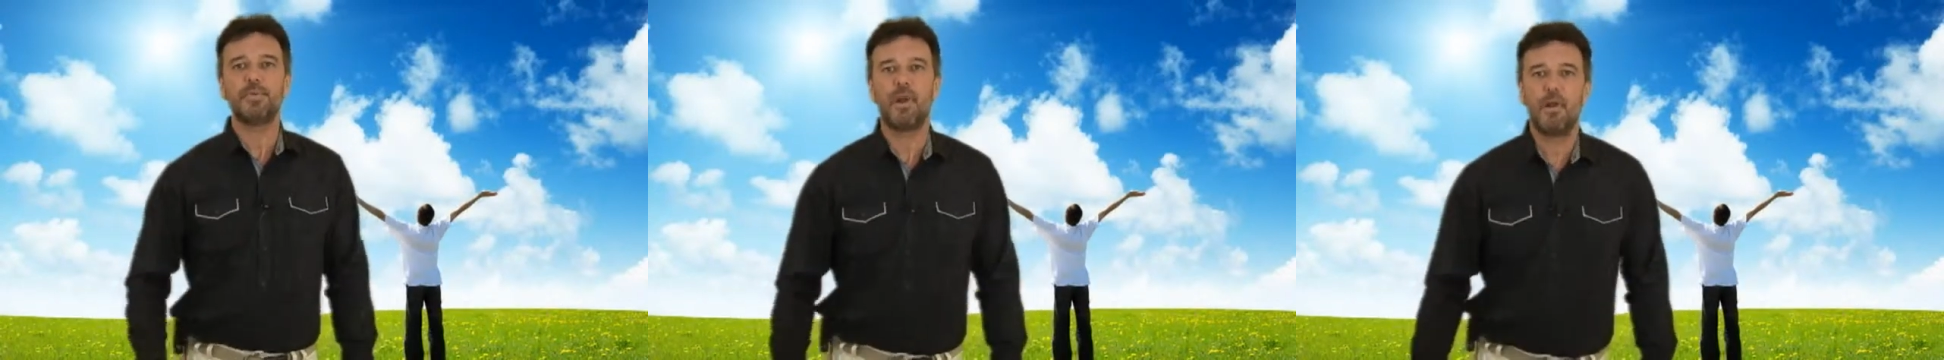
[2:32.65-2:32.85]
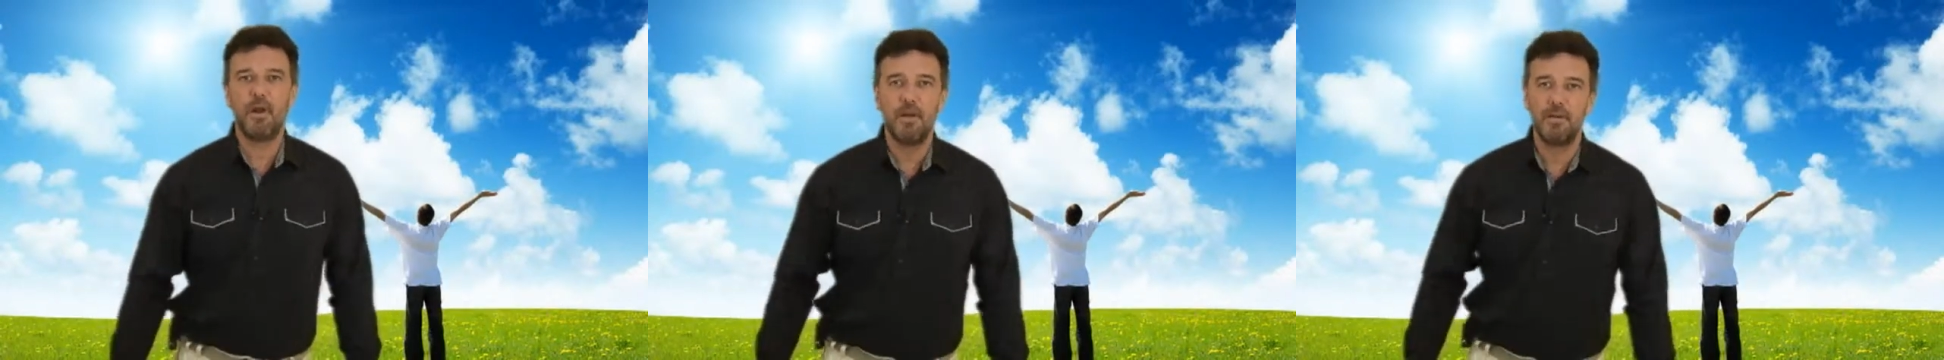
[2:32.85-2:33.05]

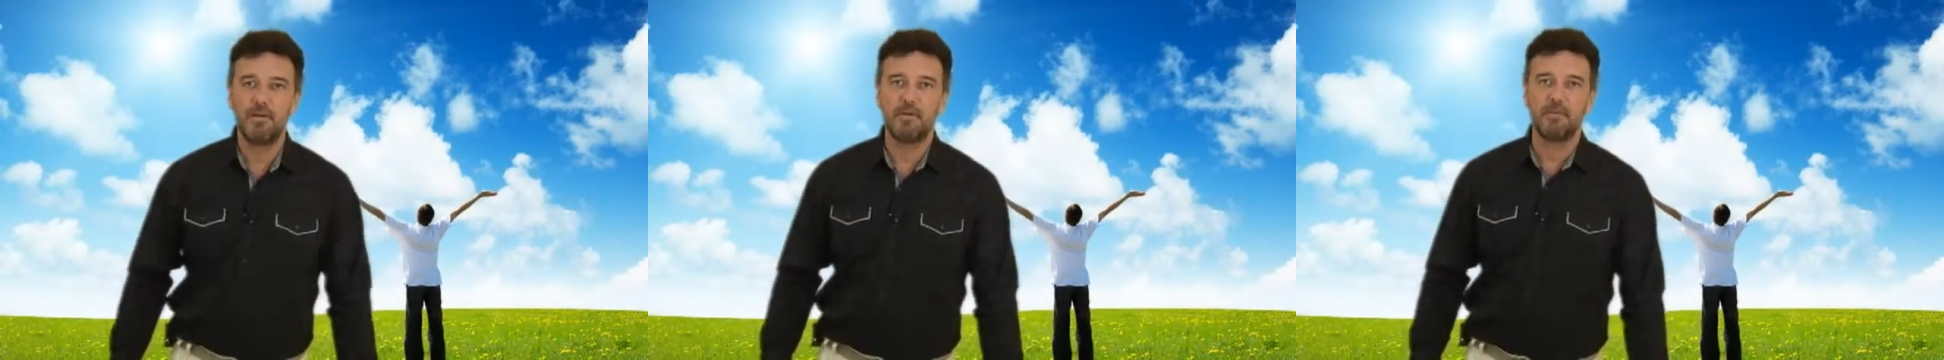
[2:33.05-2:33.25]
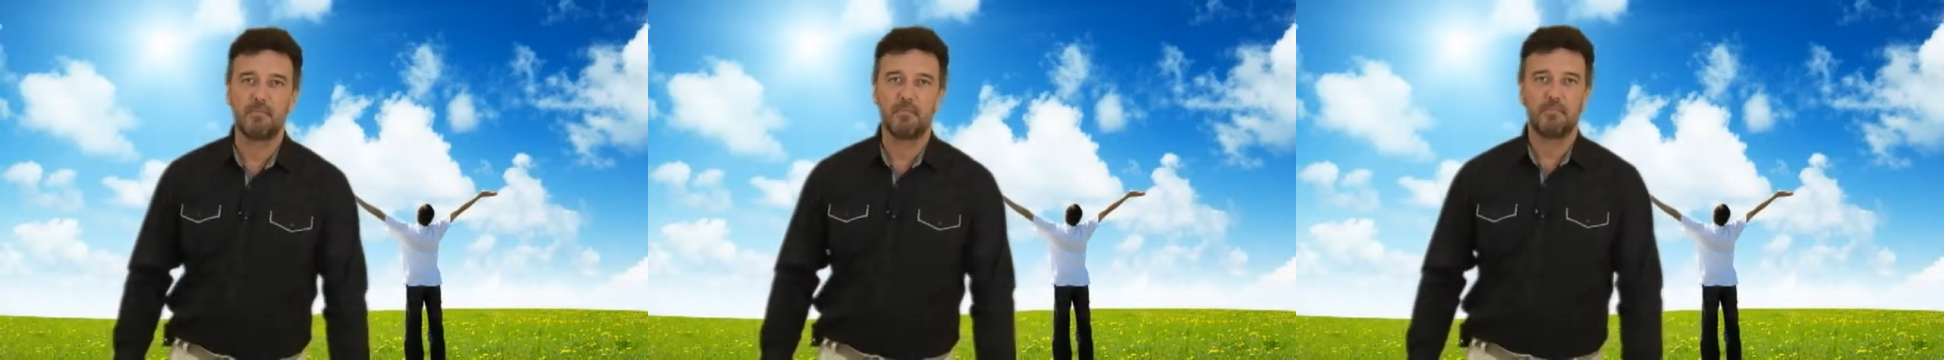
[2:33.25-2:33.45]

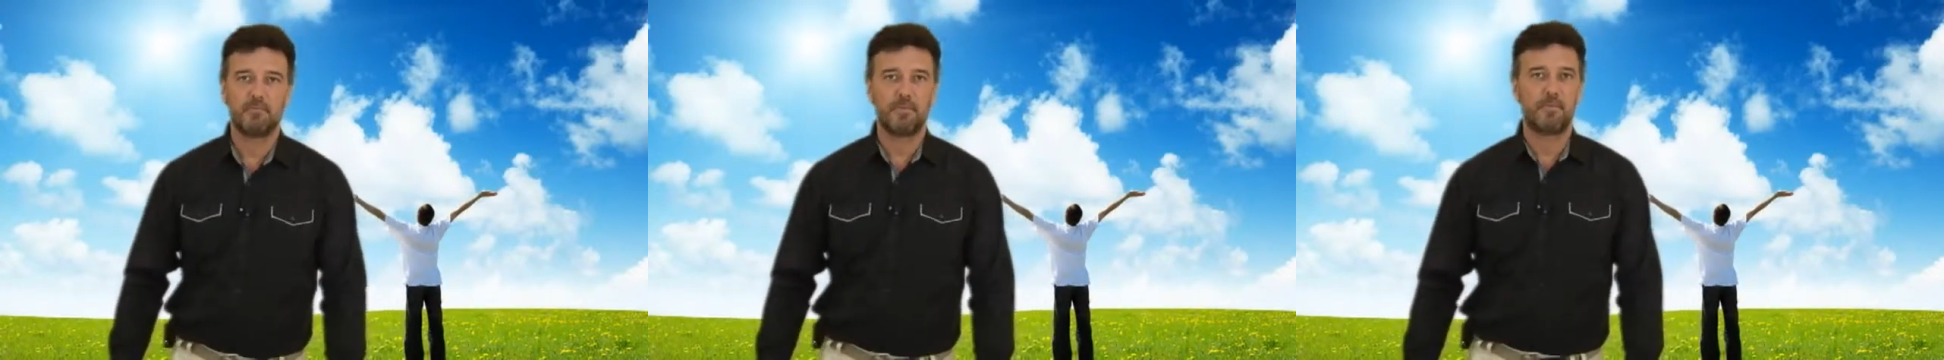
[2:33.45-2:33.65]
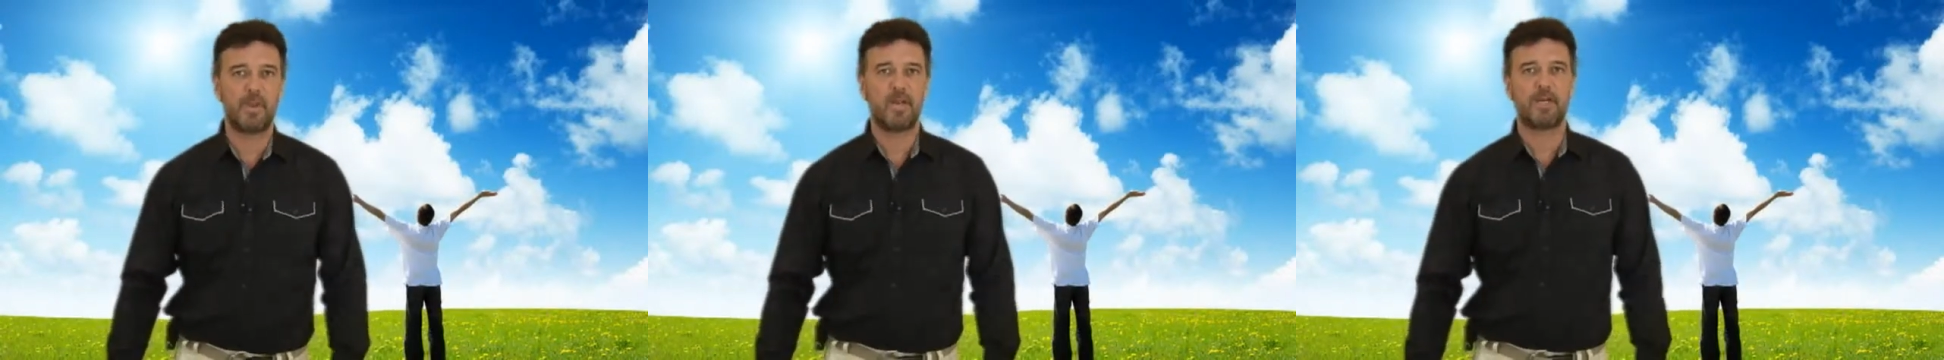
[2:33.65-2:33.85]
garden,
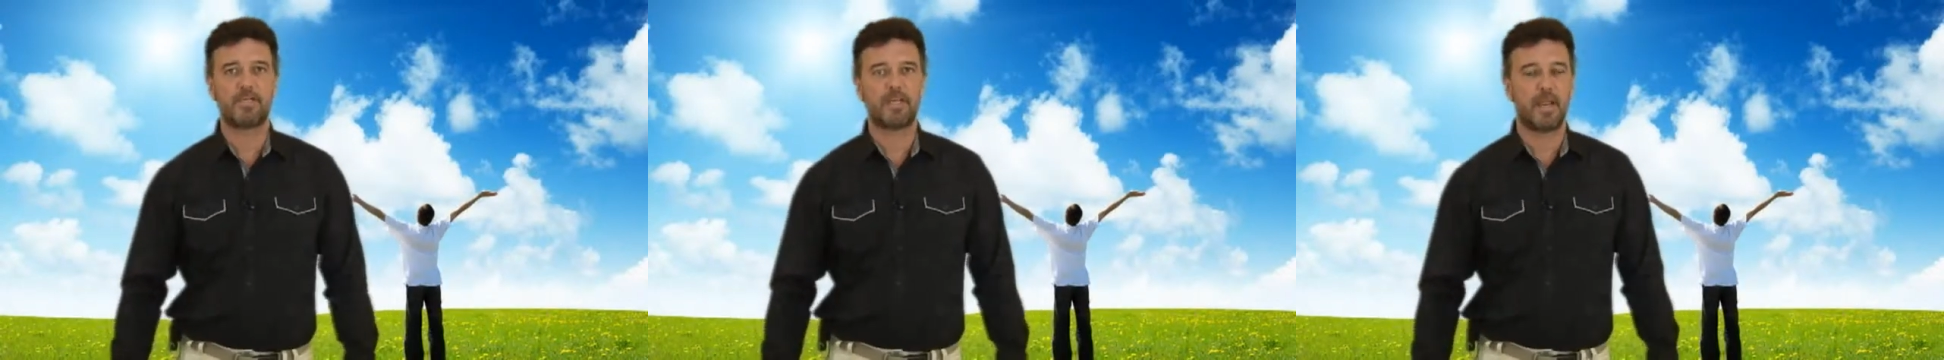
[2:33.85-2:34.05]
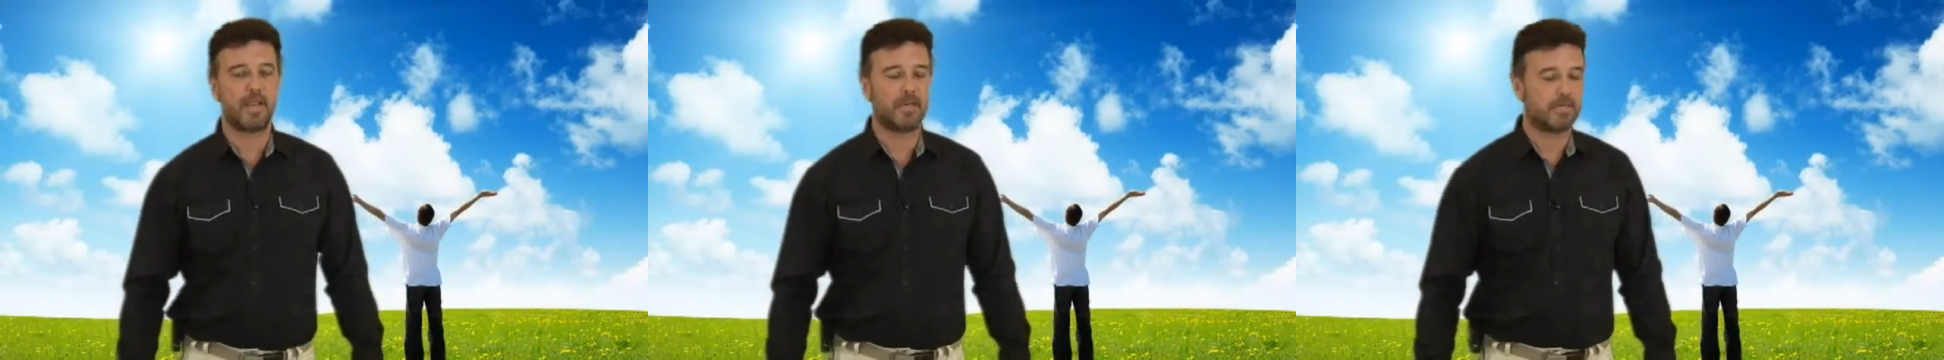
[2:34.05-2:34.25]
for pity's
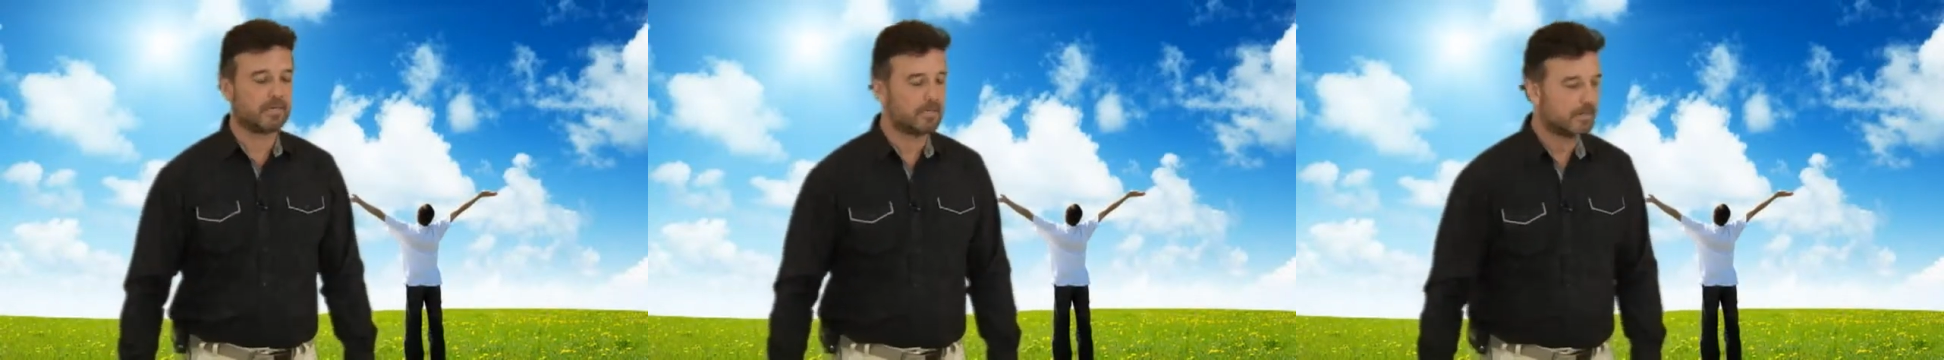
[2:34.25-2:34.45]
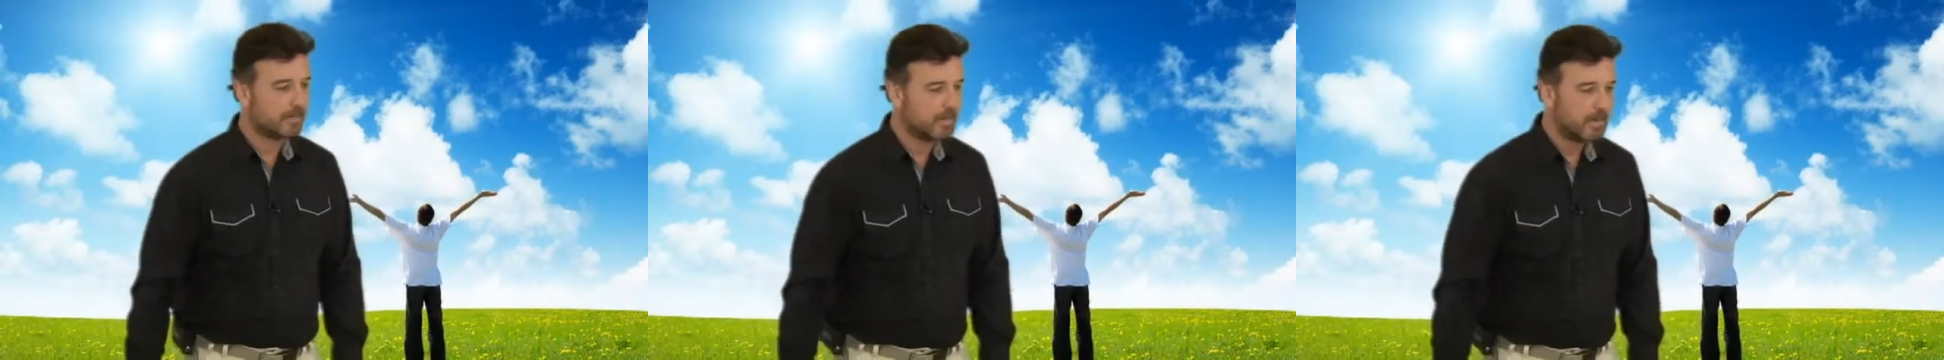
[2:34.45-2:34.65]

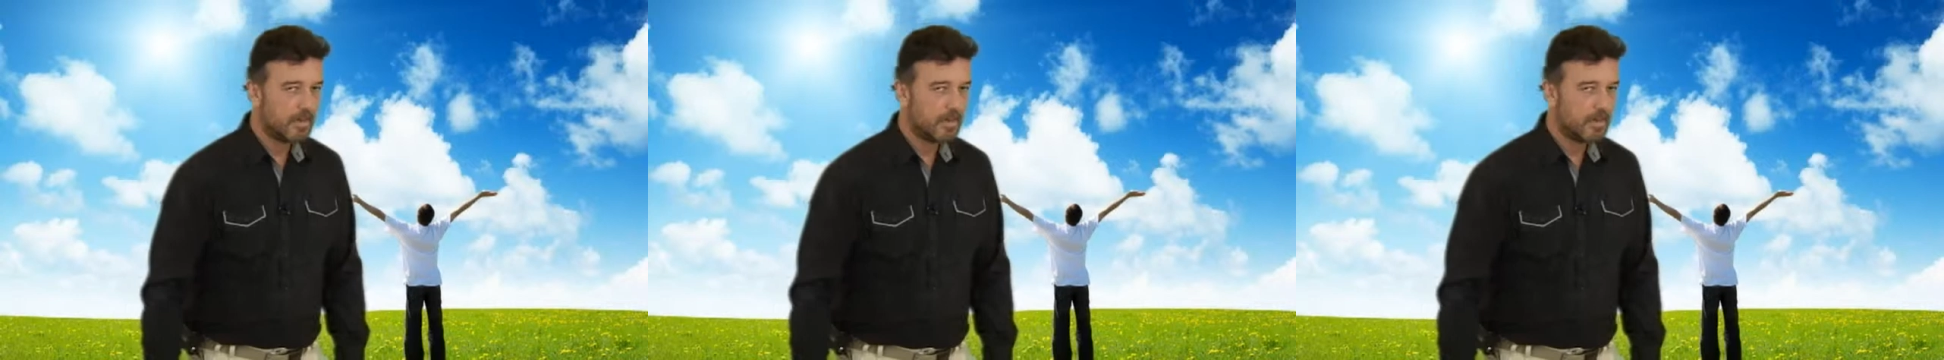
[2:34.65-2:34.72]
sakes?